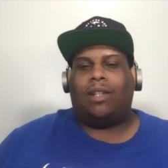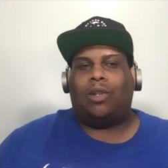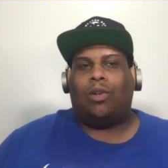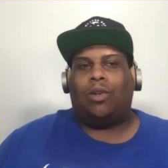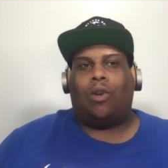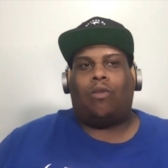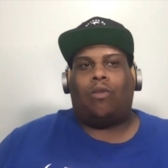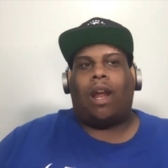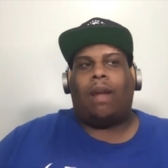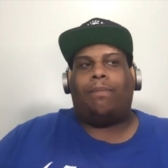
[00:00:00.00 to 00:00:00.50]
had their
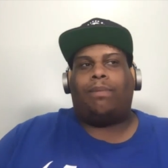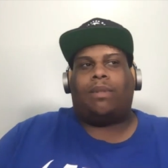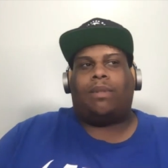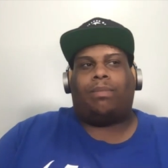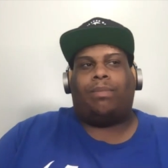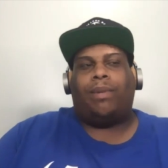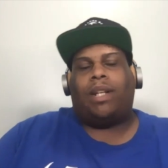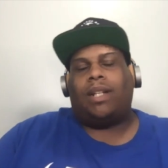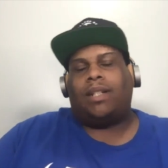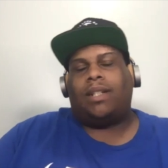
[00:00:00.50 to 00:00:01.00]
little
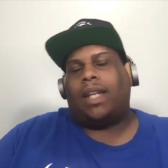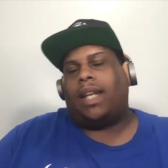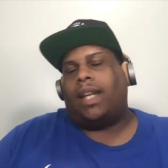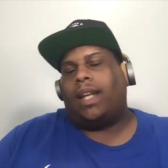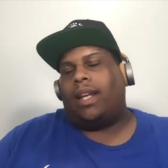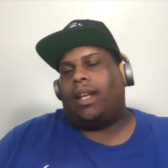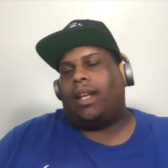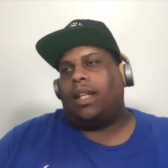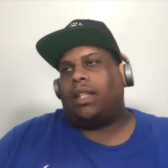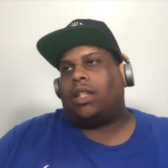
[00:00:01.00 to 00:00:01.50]
gripes because they
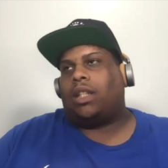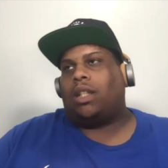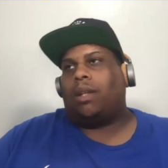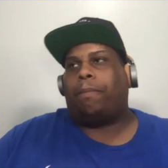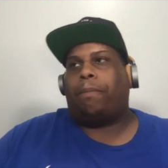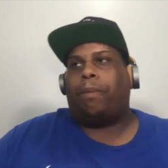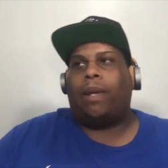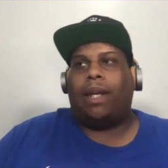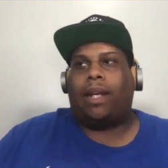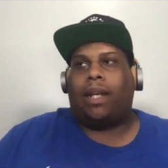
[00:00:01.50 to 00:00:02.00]
didn't get
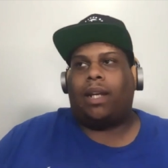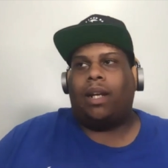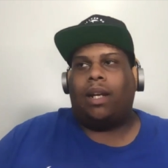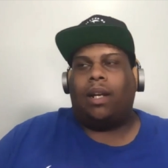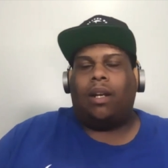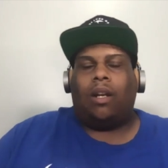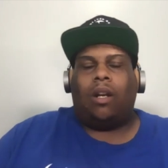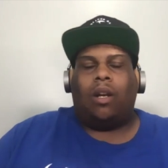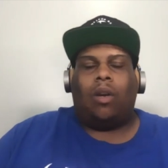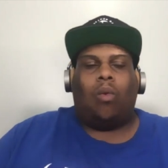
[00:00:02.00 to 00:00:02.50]
to pick
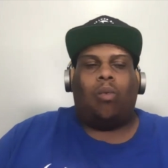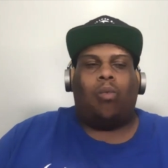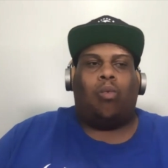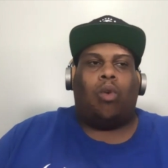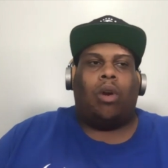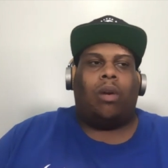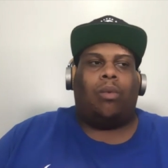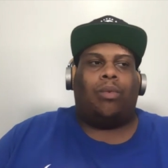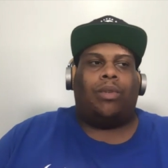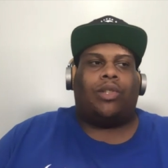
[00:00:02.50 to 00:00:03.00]

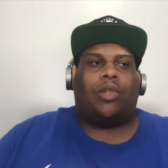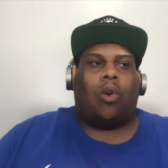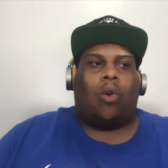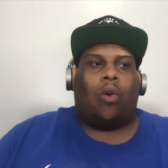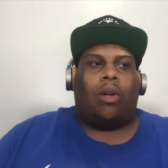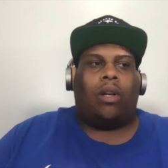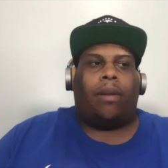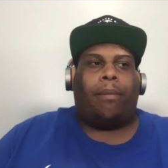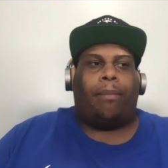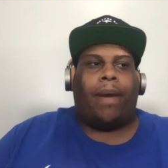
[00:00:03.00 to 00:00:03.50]
what was
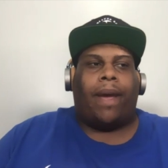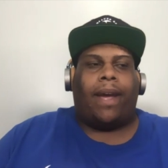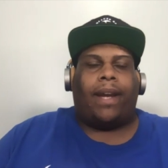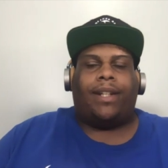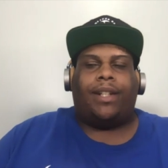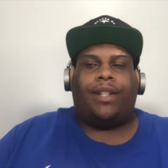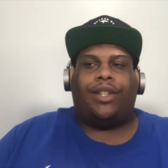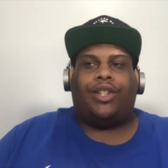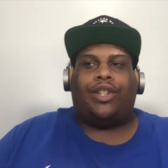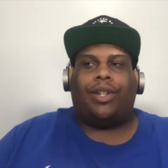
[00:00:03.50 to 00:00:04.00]
on the back
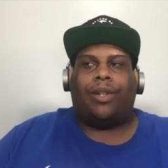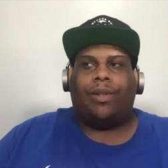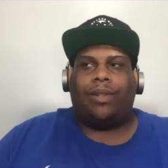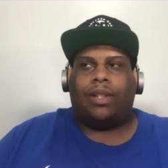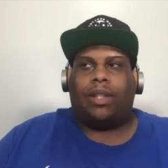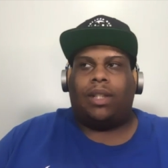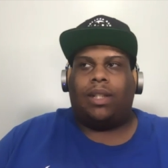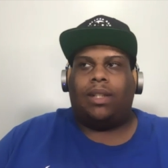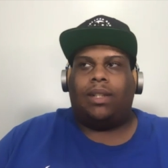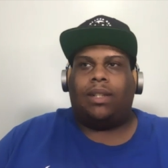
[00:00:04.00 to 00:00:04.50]
of the
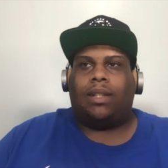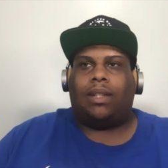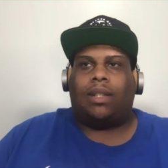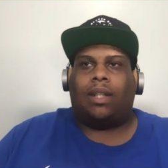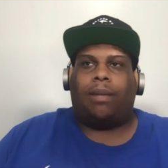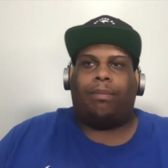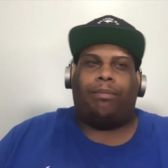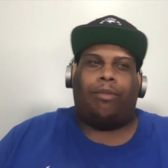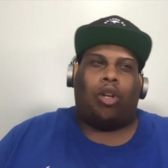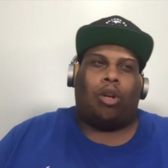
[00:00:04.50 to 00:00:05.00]

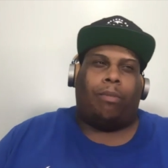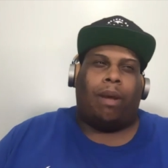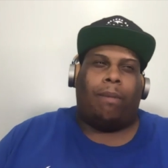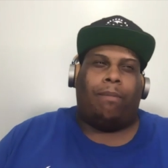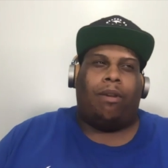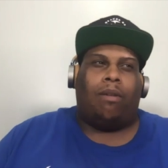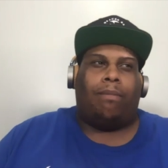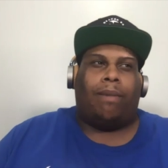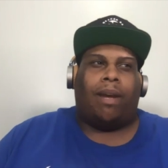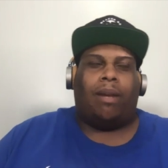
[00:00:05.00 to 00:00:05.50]
jerseys, and you know
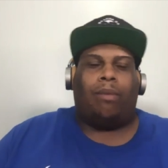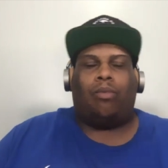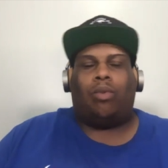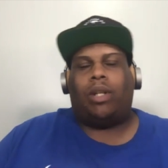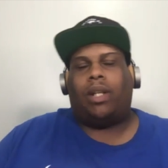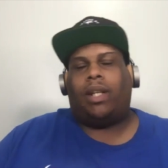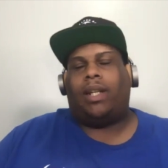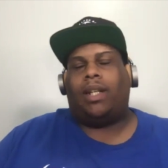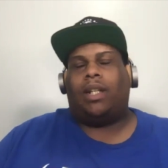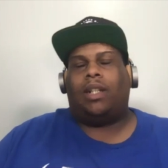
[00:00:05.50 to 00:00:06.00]
maybe you might
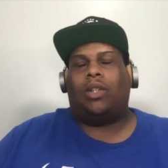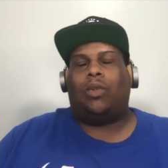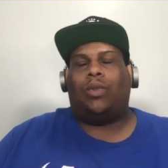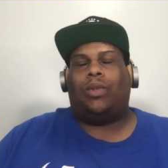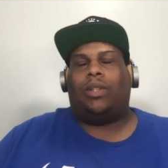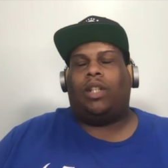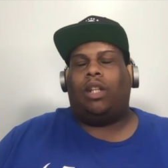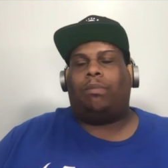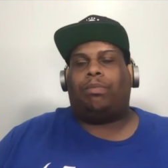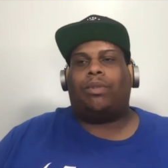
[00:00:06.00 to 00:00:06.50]
want to get a
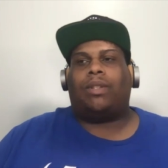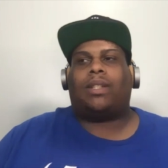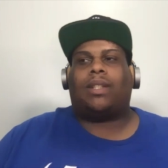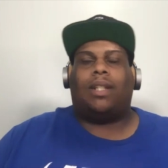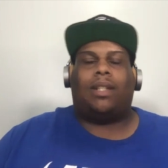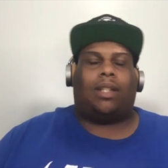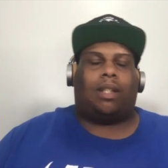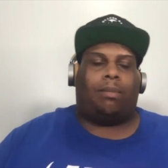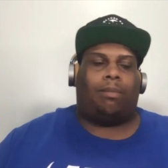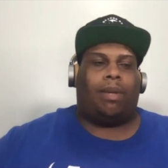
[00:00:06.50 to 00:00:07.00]
little deeper
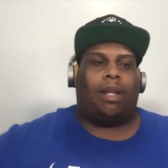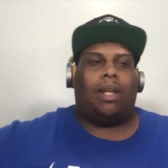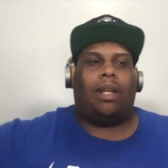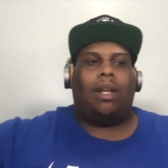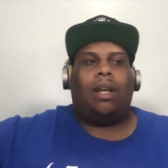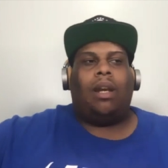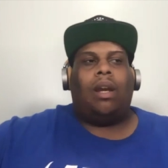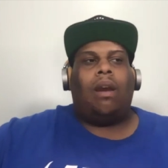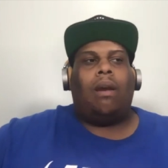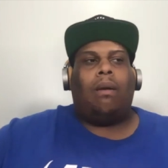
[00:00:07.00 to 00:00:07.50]
sentiment.
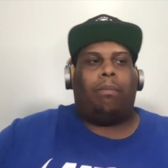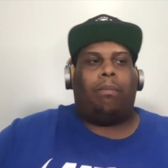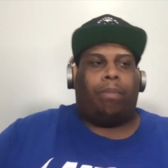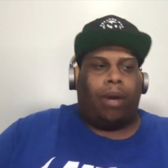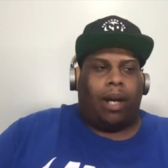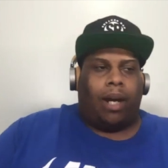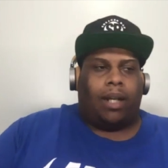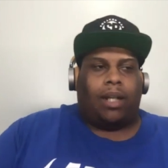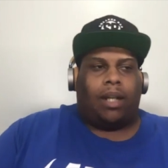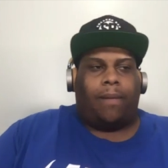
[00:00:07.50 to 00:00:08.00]

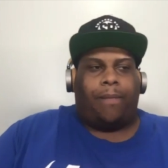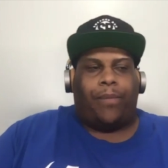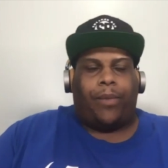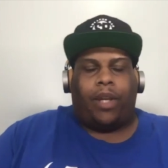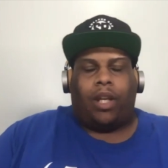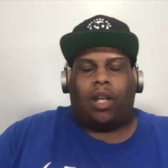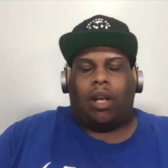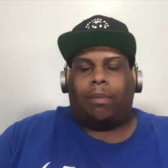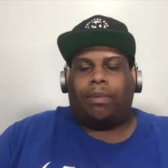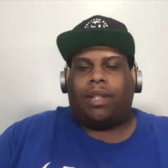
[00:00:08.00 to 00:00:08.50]
But
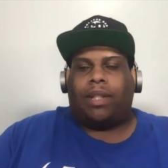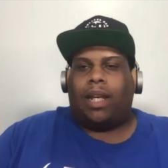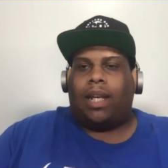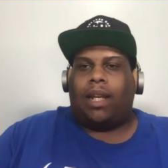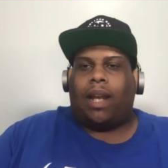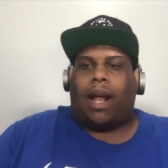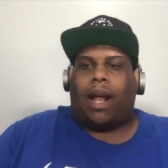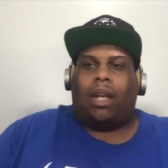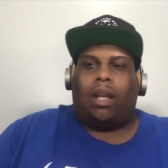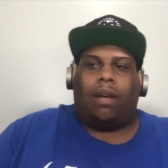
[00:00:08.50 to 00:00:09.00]
you know what I'm
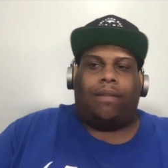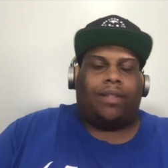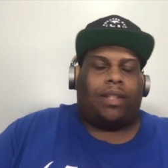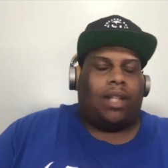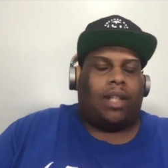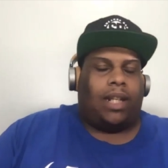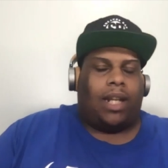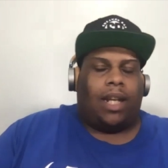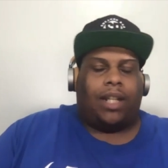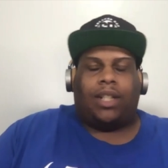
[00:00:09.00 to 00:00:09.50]
saying? I love
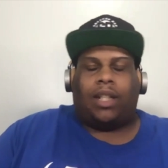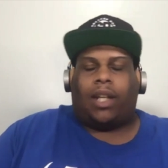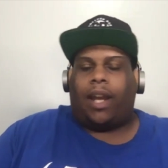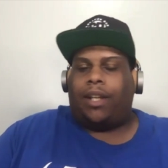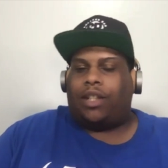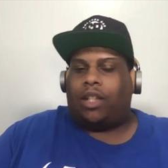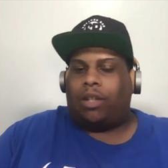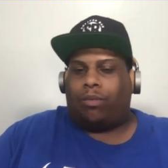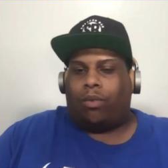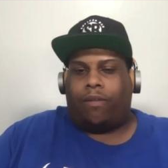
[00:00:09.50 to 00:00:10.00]
seeing
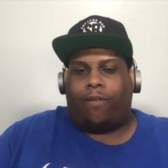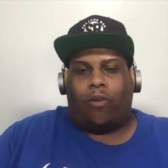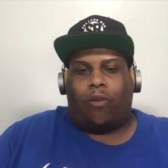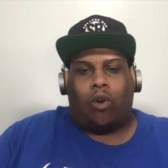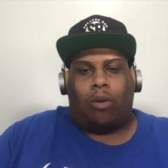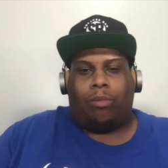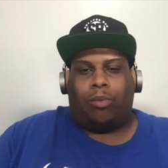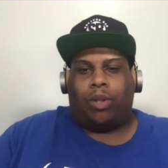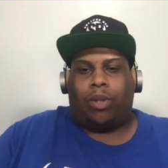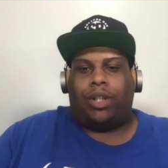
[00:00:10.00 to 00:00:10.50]
education
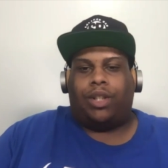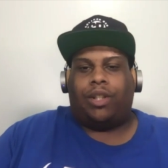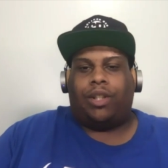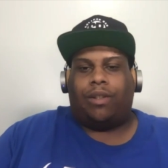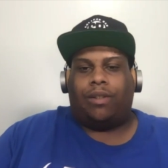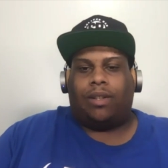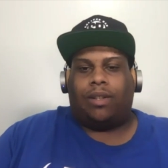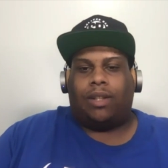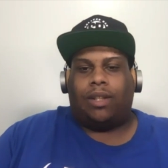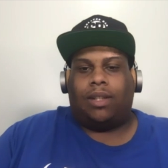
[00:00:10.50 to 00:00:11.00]
reform on the
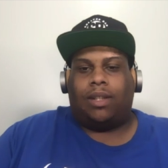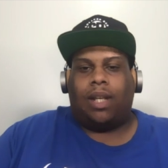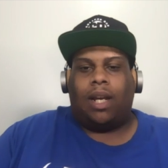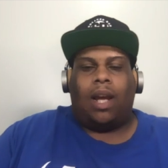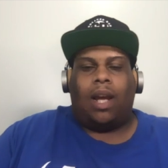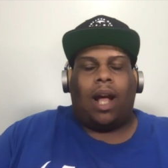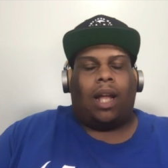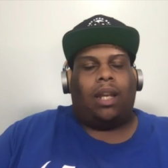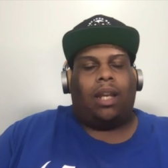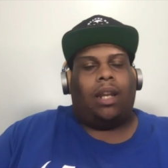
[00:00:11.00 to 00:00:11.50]
jerseys.
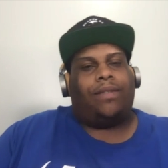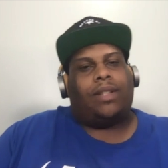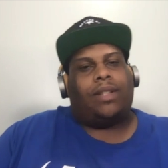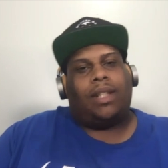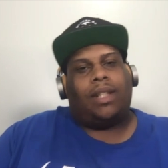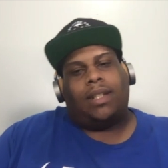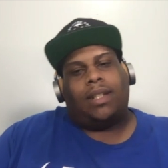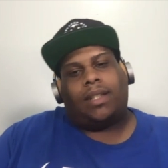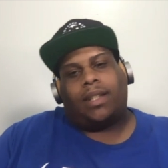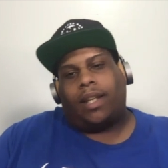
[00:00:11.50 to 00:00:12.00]
I love
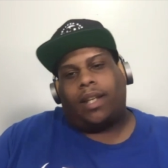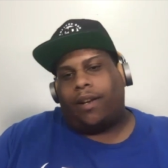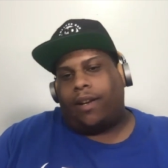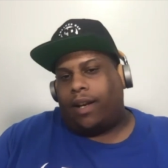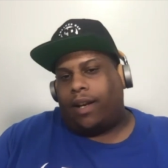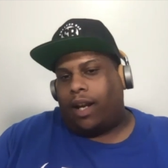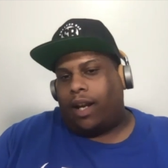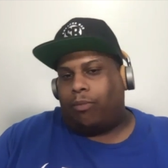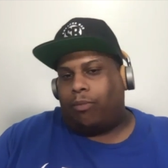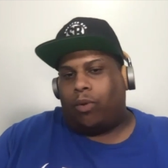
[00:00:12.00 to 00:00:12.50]
seeing say
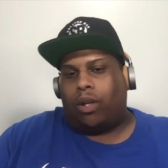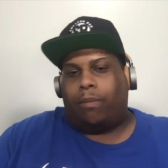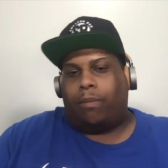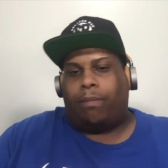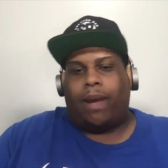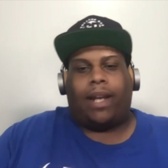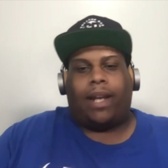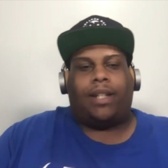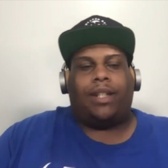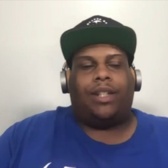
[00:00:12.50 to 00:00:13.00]
her name on the
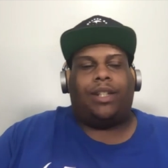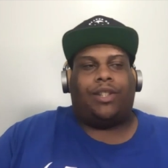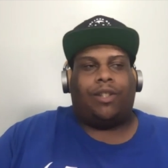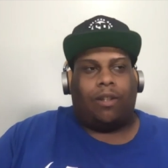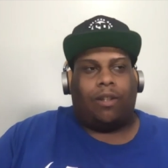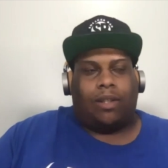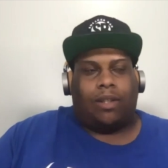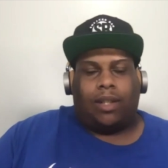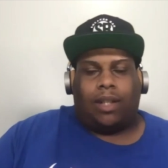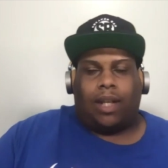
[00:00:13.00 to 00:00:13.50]
back of the
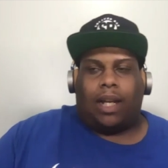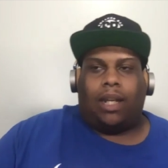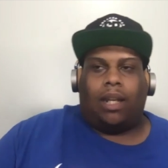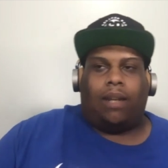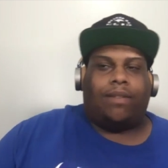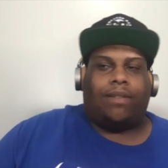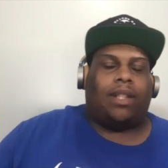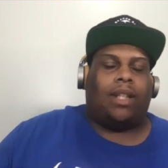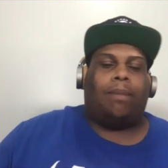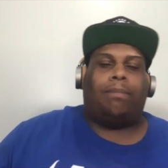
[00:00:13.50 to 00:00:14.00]
jersey. I
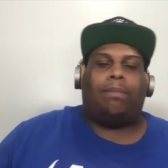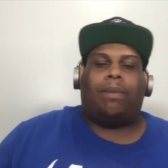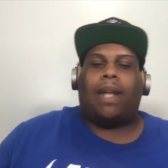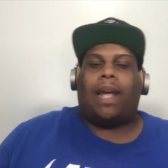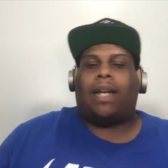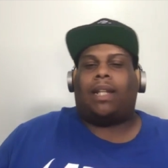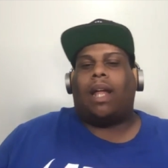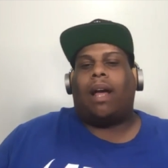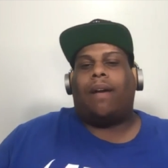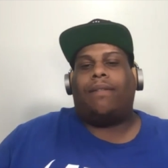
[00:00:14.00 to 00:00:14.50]
love seeing
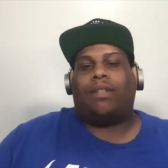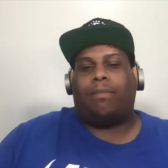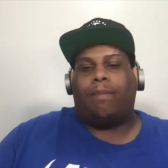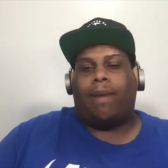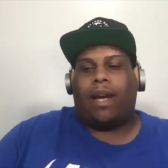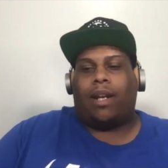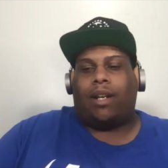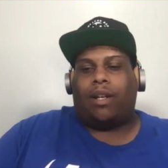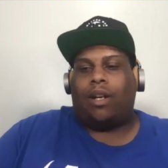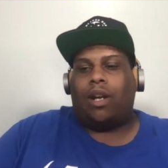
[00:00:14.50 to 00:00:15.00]
Black Lives
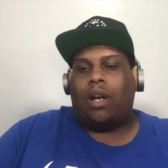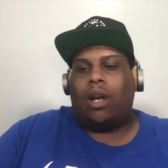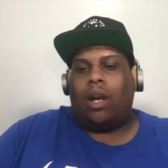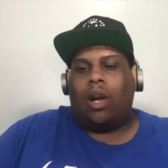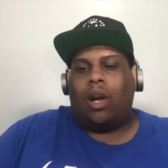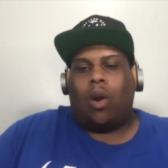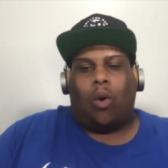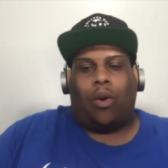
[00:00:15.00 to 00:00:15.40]
Matter